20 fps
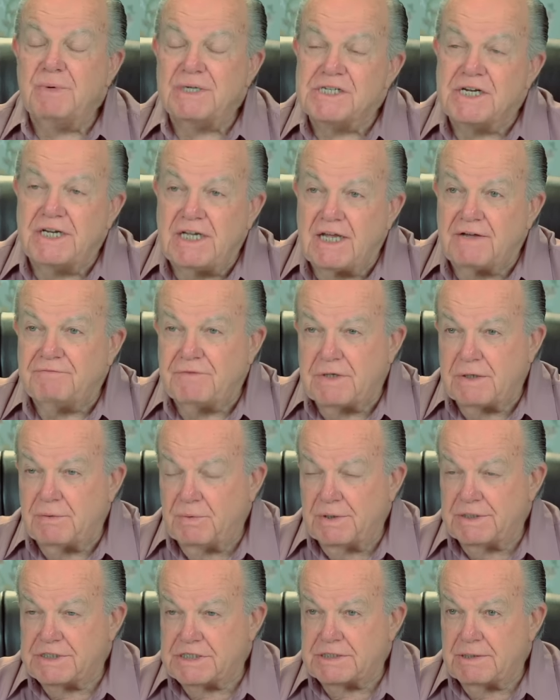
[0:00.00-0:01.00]
was gifted
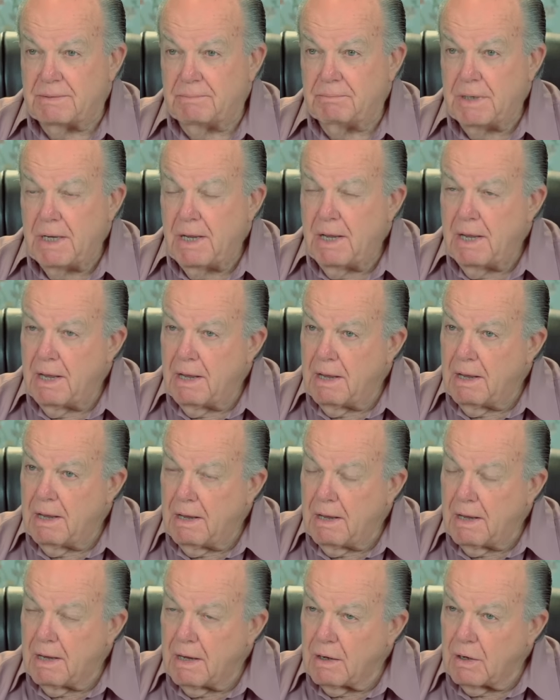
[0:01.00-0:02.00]
with some
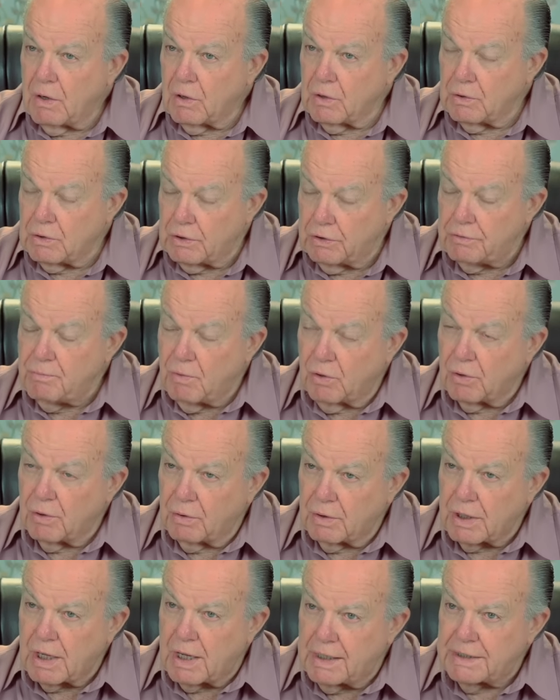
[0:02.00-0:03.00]
good
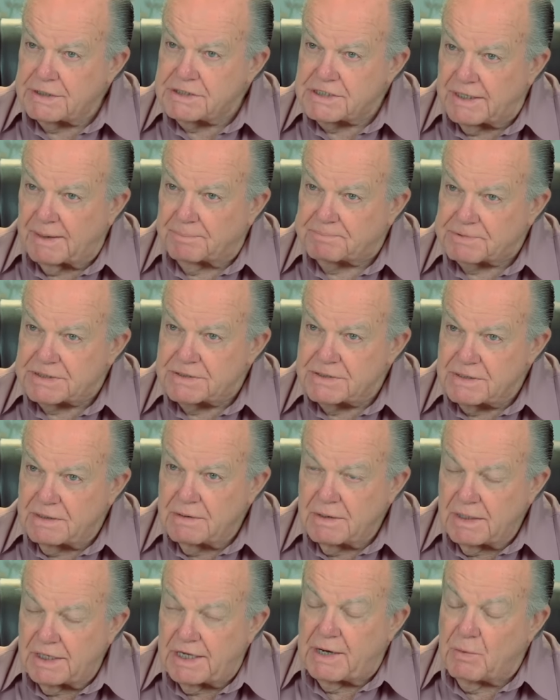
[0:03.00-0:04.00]
moral concepts
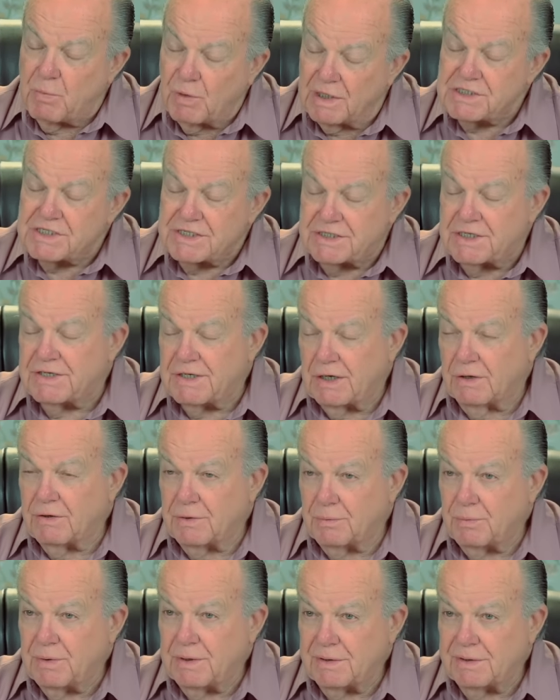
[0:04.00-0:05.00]
and he wants to tell
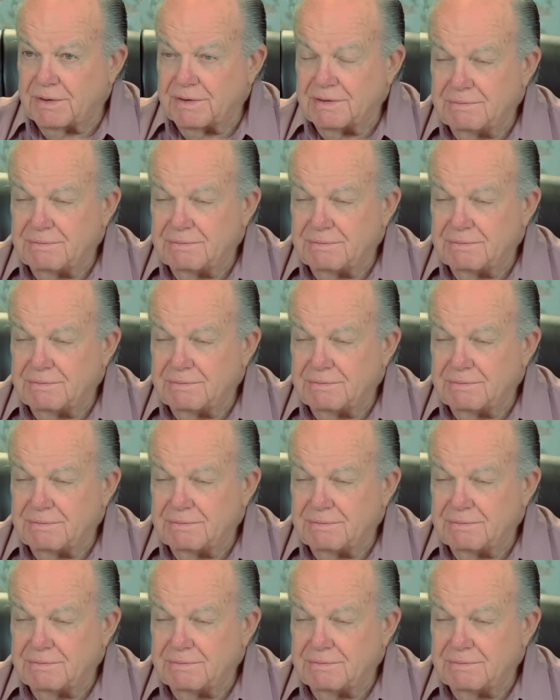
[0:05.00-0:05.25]
the world.